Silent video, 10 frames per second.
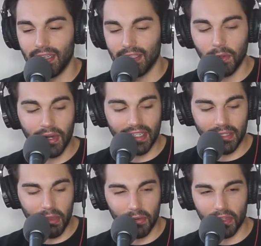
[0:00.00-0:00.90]
So when I
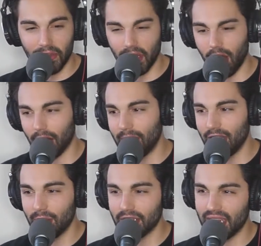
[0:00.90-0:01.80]
see people, they're like, oh,
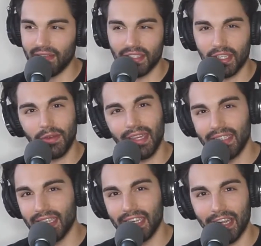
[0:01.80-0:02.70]
man, you must have it so
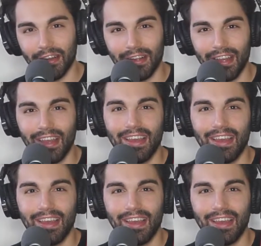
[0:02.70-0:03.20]
easy in here.